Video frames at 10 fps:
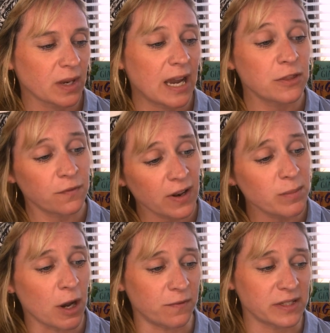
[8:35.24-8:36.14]
And the
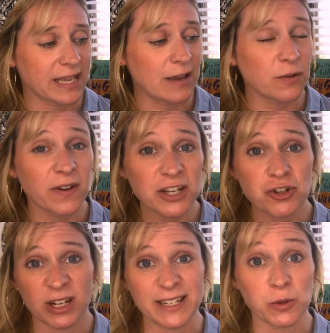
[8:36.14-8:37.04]
flame huffers gave off
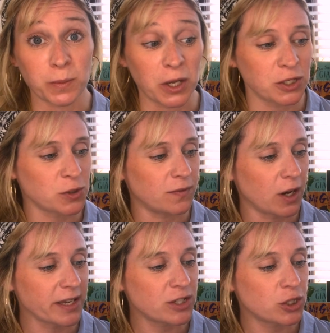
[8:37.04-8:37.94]
extra little bursts of
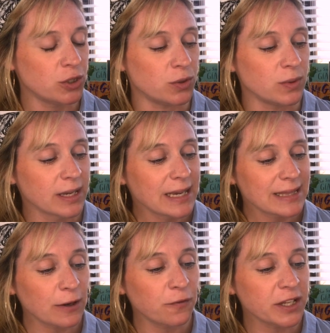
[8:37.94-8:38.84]
light too,
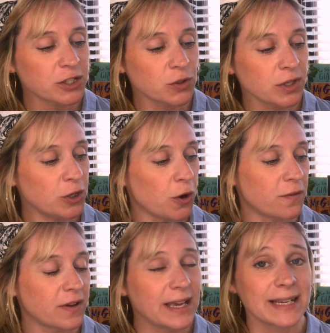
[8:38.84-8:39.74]
that flickered on and
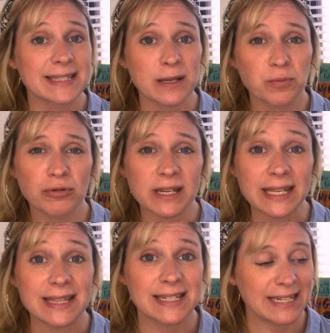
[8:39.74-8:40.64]
off as they
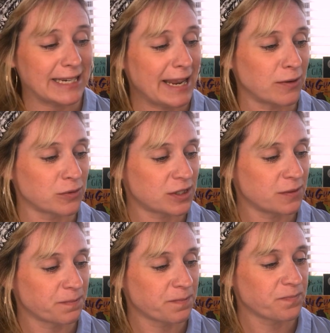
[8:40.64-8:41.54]
breathed in and out.
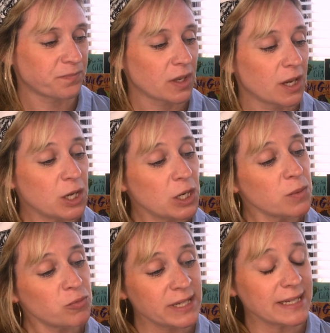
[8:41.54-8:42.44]

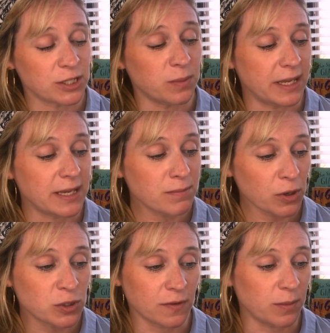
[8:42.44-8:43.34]
Predictably,
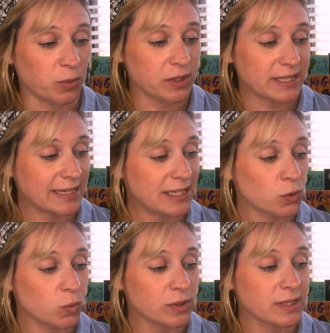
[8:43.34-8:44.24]
most of the boys headed
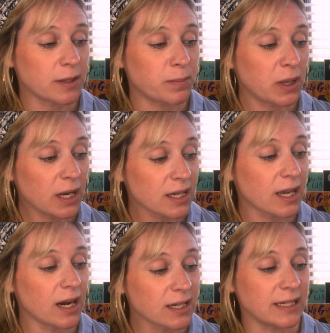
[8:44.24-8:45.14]
towards the plug
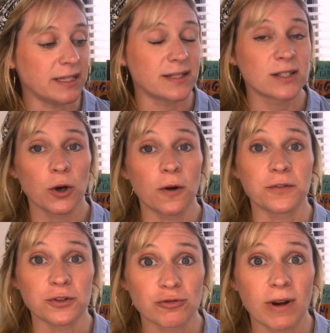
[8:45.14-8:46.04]
uglies of
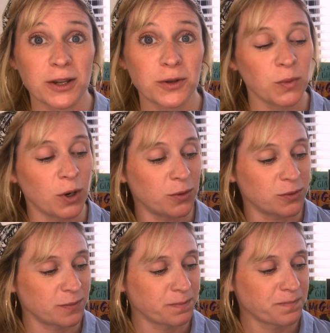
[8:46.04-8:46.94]
the dragon world.